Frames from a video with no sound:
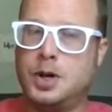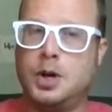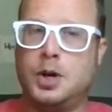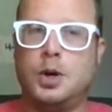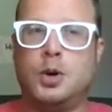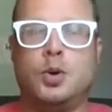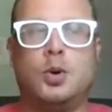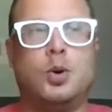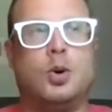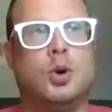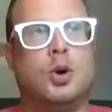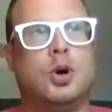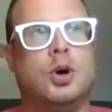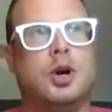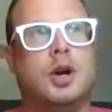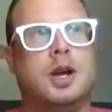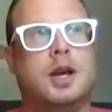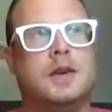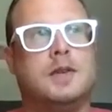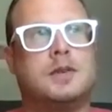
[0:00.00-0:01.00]

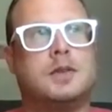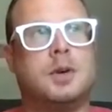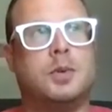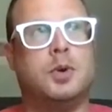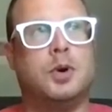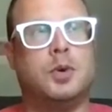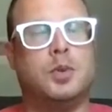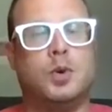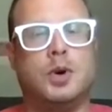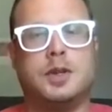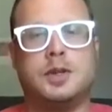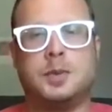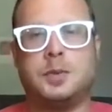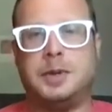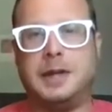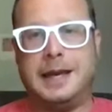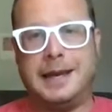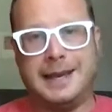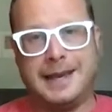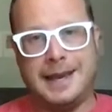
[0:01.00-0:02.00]
Or if someone wants to
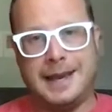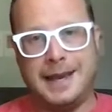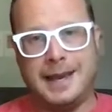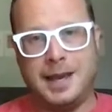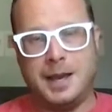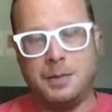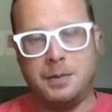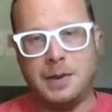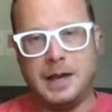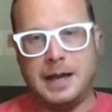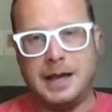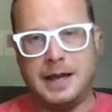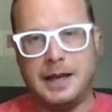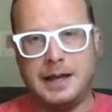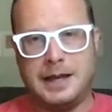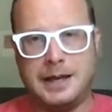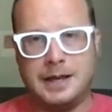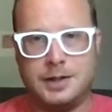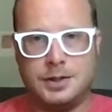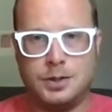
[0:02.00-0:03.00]
play a game and it
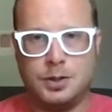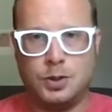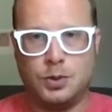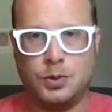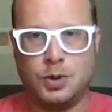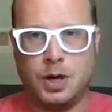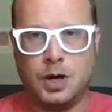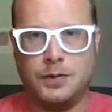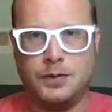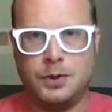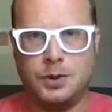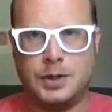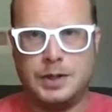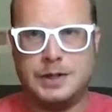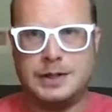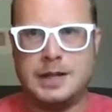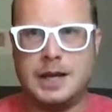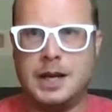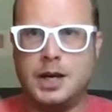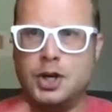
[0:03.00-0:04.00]
gets too rough, you can
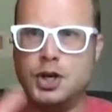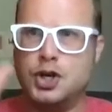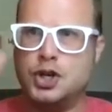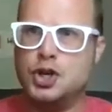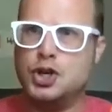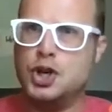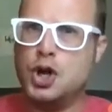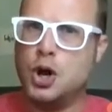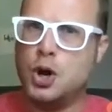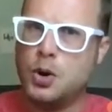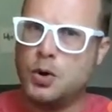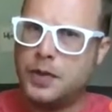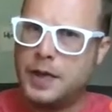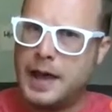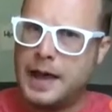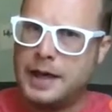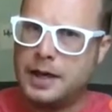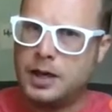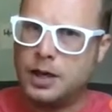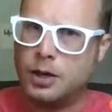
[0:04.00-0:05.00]
say, no,
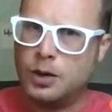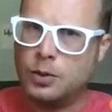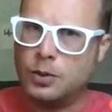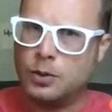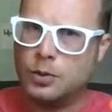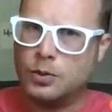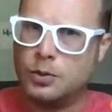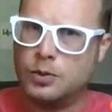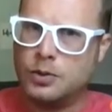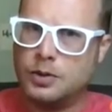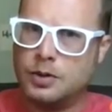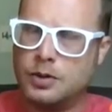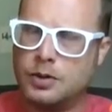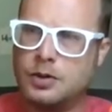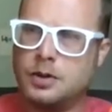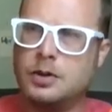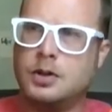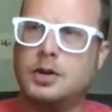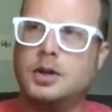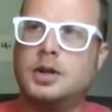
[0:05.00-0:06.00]
thank you.
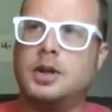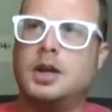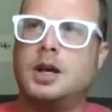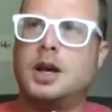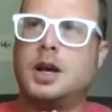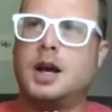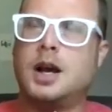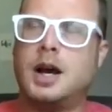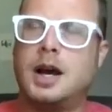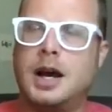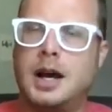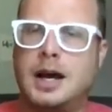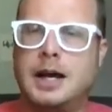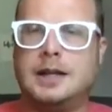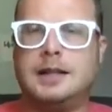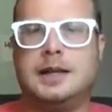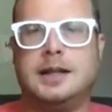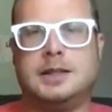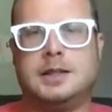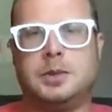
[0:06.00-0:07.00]

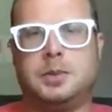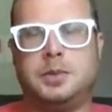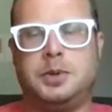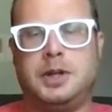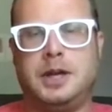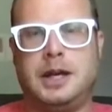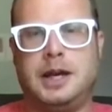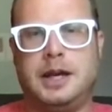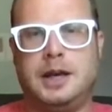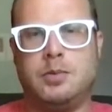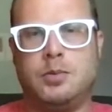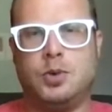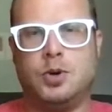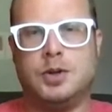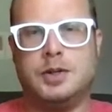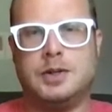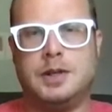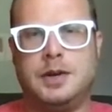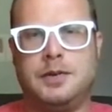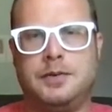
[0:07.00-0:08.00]
I'd like to play more
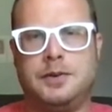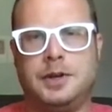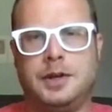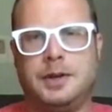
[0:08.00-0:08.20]
safely.